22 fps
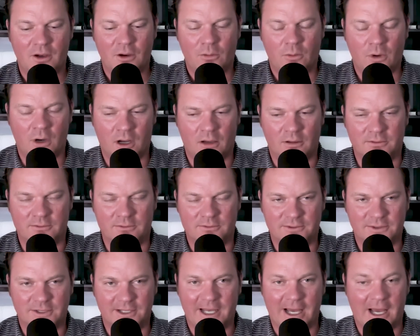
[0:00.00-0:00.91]
Well,
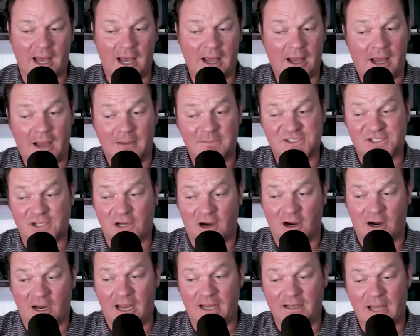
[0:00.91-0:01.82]
I'm
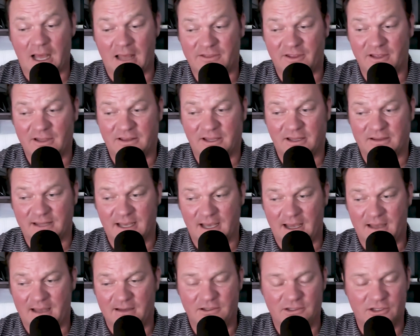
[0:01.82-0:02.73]
sorry. I think that
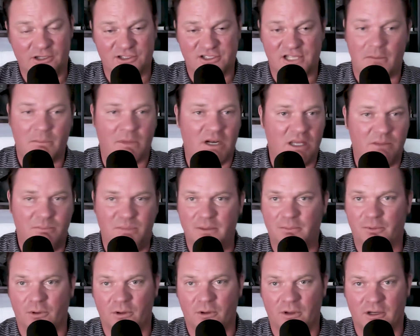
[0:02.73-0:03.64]
there's not many
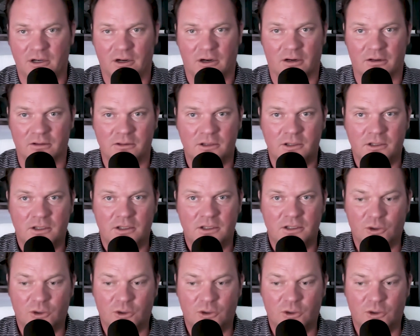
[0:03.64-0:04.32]
people that are